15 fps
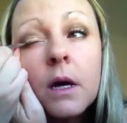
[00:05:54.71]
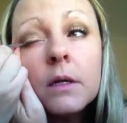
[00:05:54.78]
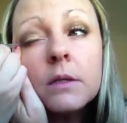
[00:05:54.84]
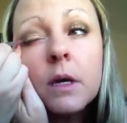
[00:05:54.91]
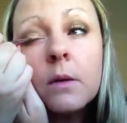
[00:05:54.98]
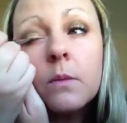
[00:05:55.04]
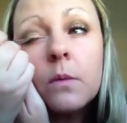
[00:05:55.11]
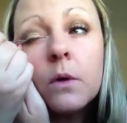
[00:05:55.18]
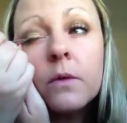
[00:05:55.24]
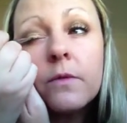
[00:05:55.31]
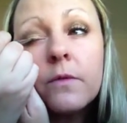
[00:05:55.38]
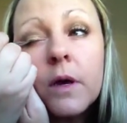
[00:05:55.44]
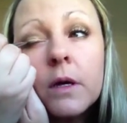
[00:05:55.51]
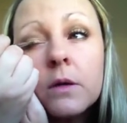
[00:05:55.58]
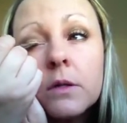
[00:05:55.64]
I don't want to
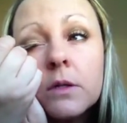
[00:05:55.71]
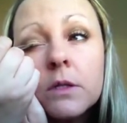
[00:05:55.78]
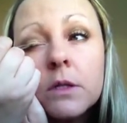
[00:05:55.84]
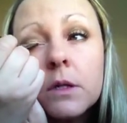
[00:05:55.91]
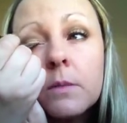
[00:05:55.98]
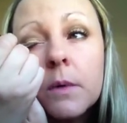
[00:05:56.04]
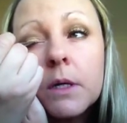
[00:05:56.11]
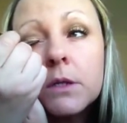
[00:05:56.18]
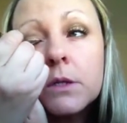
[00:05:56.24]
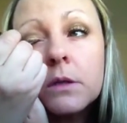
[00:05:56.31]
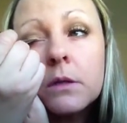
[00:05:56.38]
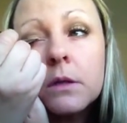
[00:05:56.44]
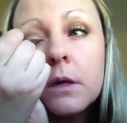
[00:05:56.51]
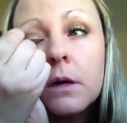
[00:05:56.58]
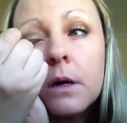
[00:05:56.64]
focus too much
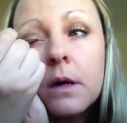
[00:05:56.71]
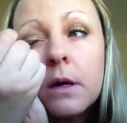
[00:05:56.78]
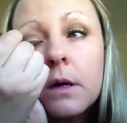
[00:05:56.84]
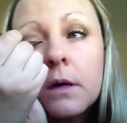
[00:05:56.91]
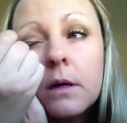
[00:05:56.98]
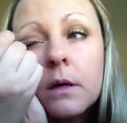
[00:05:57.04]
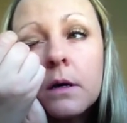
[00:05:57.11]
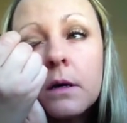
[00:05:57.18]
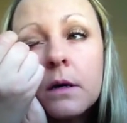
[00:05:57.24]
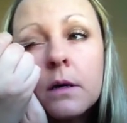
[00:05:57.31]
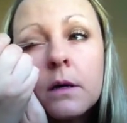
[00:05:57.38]
on the eyeliner.